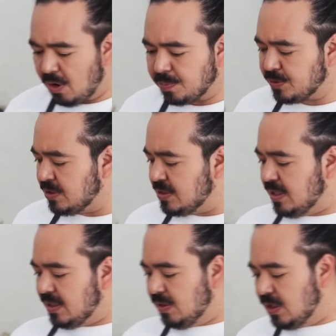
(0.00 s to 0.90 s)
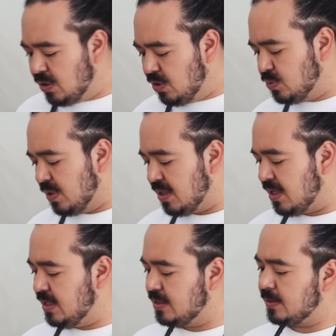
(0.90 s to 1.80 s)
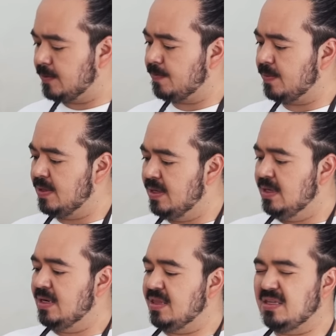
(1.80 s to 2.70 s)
options here. You can use one of these. Now